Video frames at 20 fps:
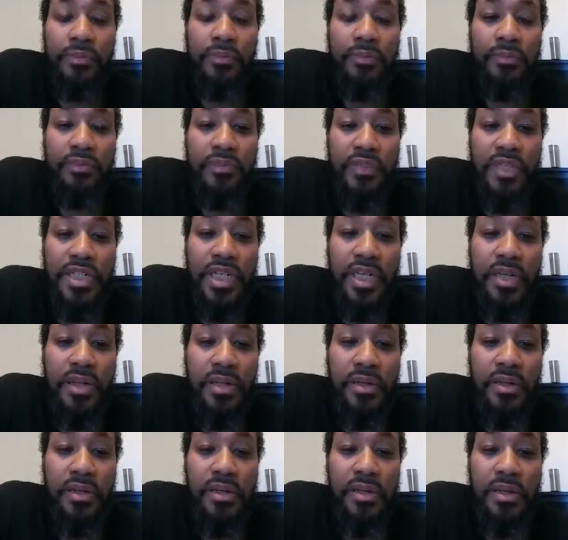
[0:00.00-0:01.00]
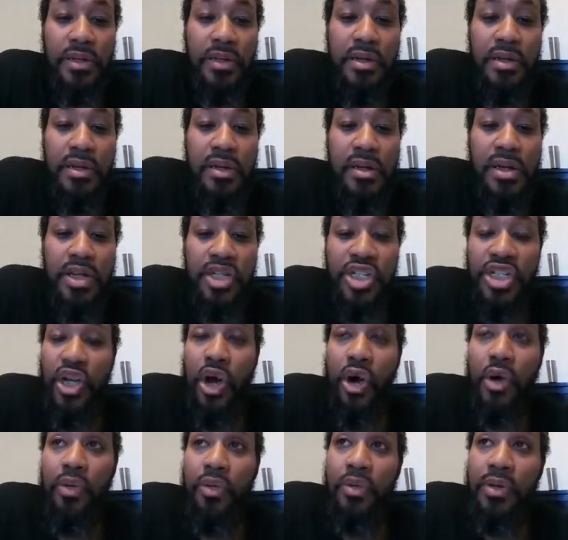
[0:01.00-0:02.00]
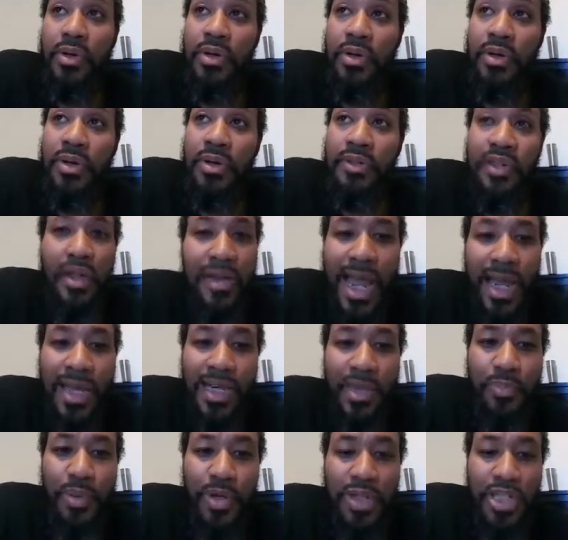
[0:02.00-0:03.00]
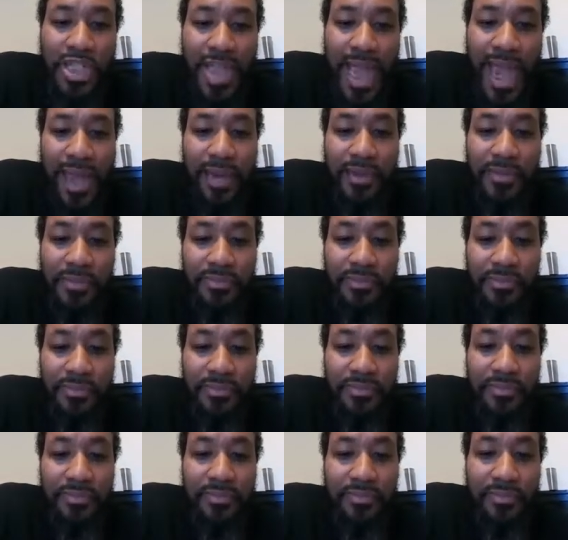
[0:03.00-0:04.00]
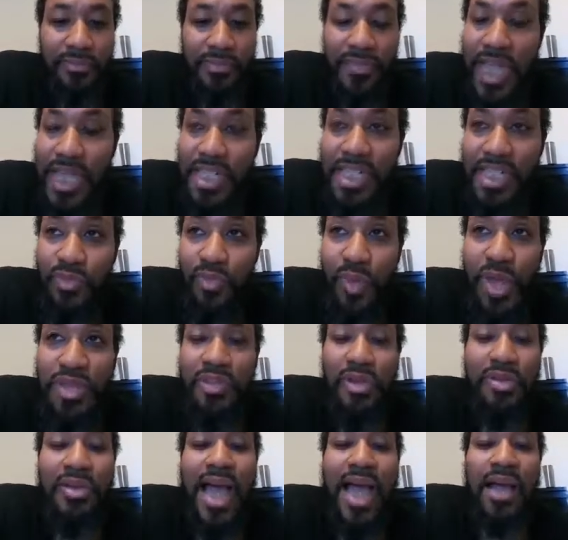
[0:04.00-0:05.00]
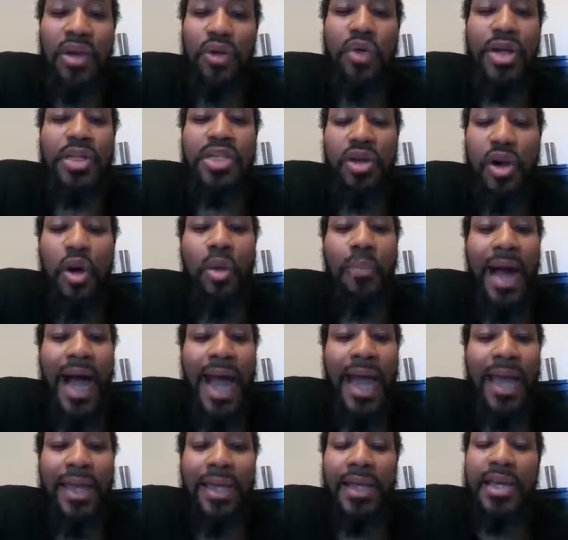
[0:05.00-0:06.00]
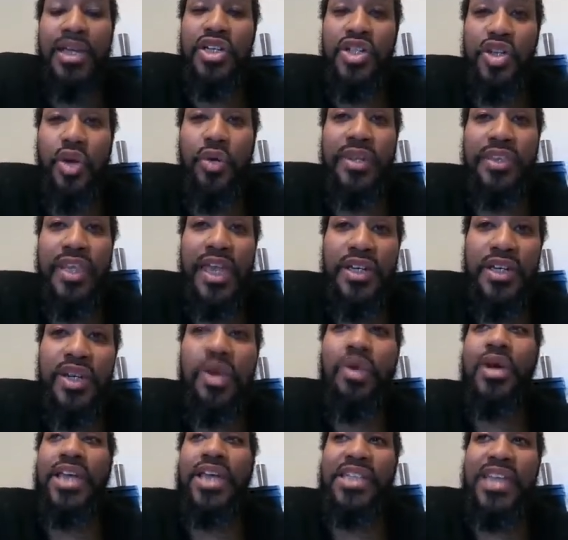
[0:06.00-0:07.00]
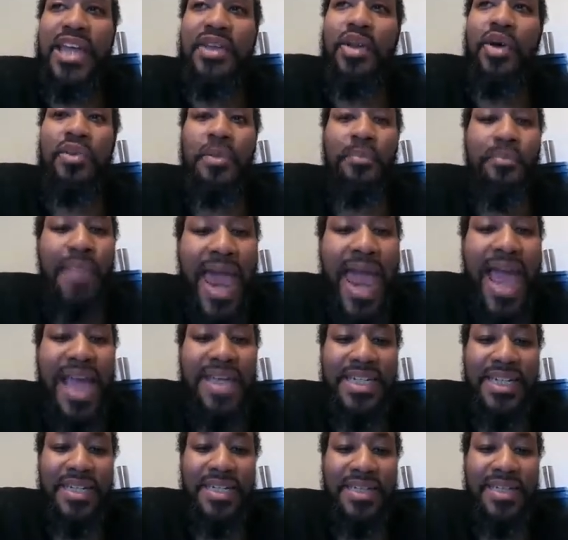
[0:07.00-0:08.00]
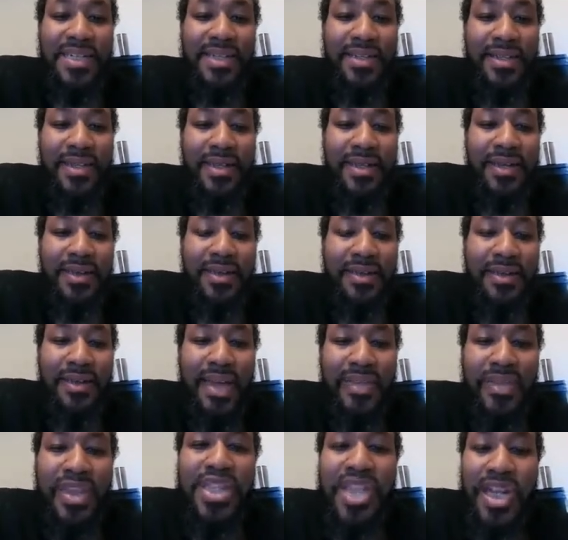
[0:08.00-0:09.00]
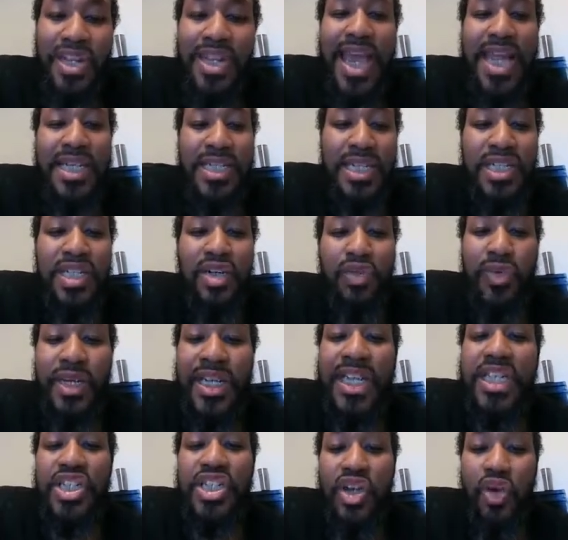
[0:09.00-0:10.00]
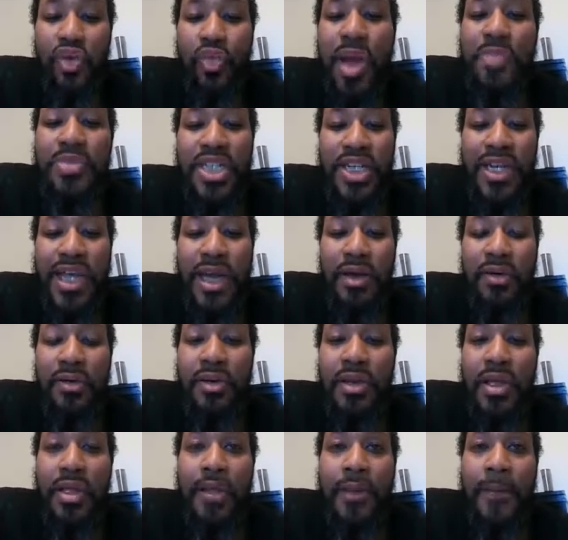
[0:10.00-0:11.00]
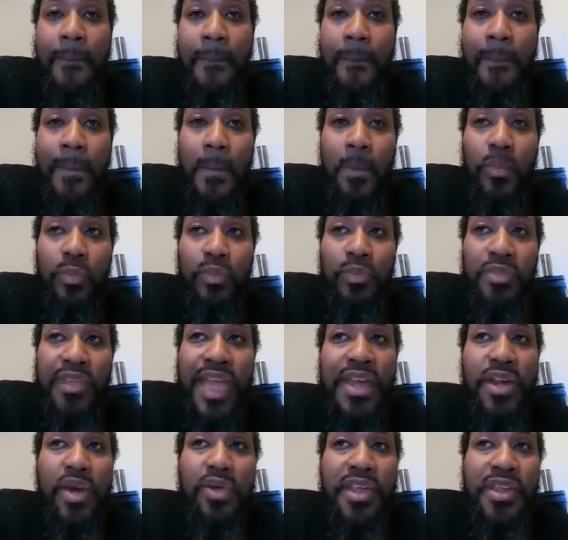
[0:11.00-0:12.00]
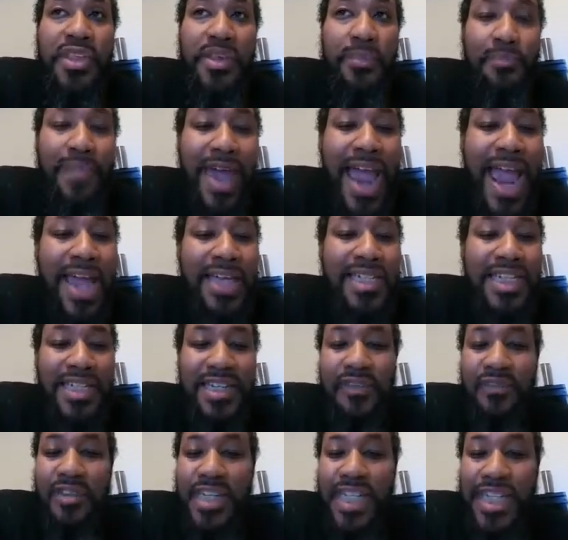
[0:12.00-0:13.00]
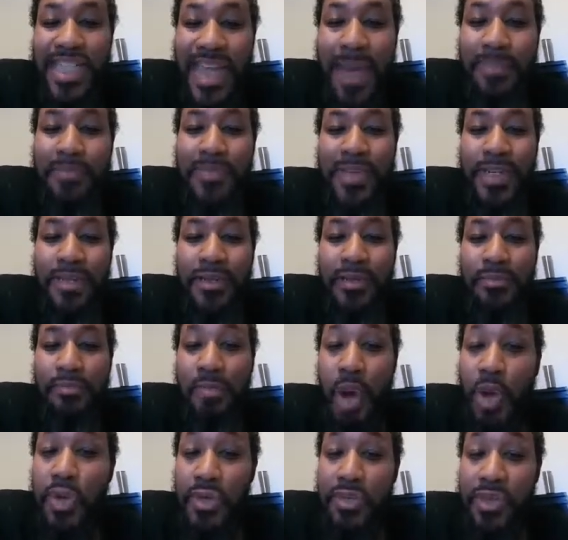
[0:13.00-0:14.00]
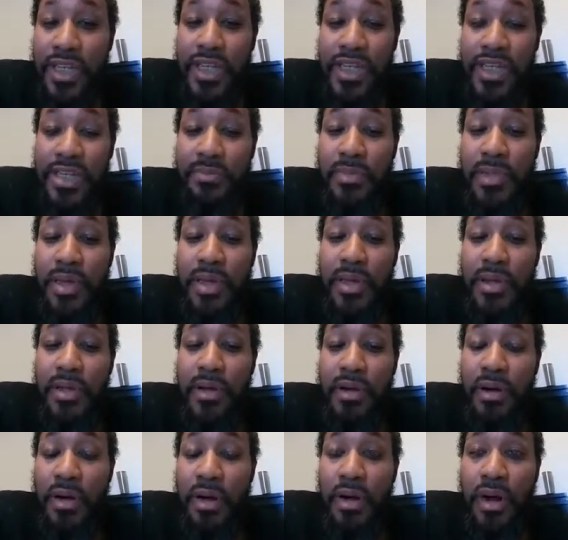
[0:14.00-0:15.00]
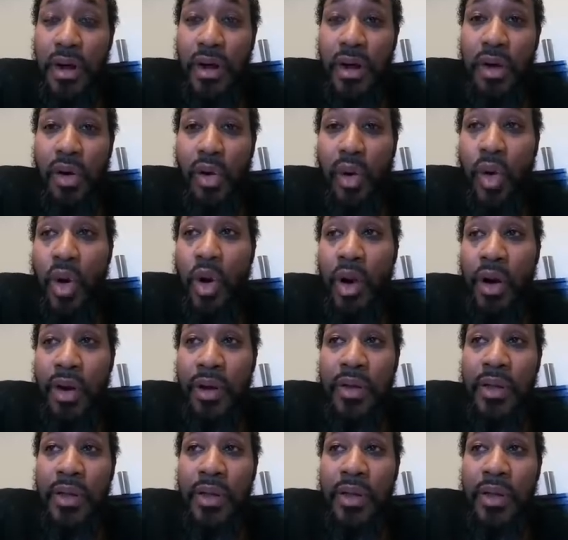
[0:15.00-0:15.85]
You see? So they're not going to push that. That's what they're not going to go by. So what they do is they know the masses, and this connects into religious corruption now. They know that the masses have accepted monotheism, or,